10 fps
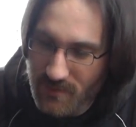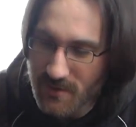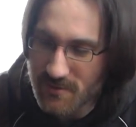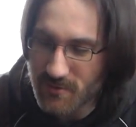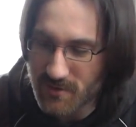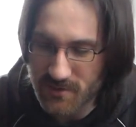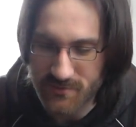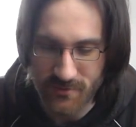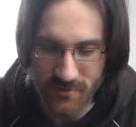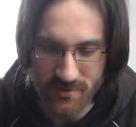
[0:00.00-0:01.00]
let's look at this
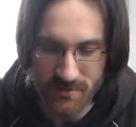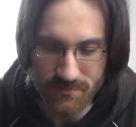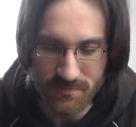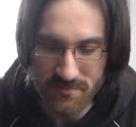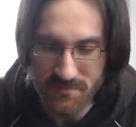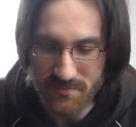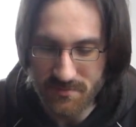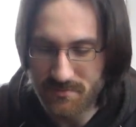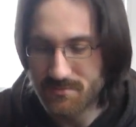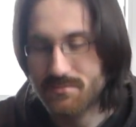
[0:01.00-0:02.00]
first,
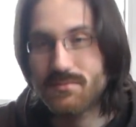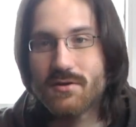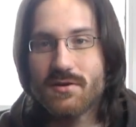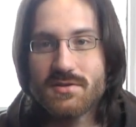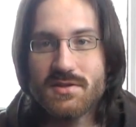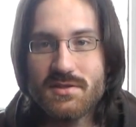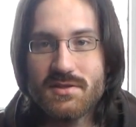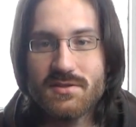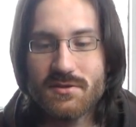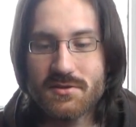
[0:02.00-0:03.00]
because this
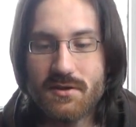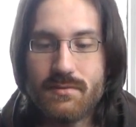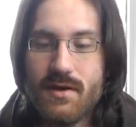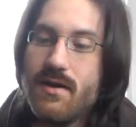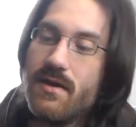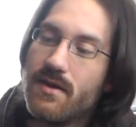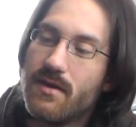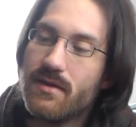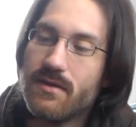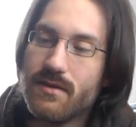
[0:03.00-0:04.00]
is on top.
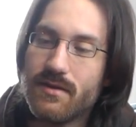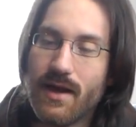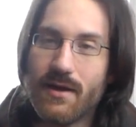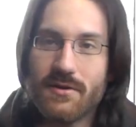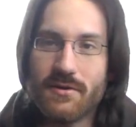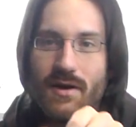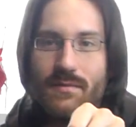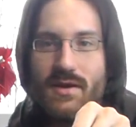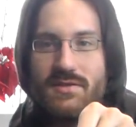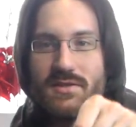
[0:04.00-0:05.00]
I don't know, I'm
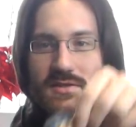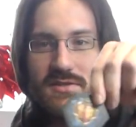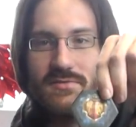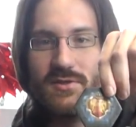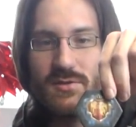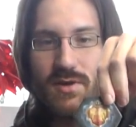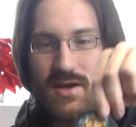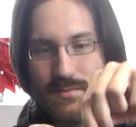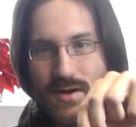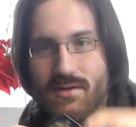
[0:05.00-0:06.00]
guessing this is a first
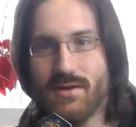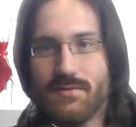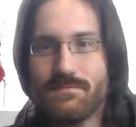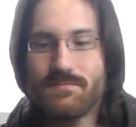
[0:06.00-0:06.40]
player marker.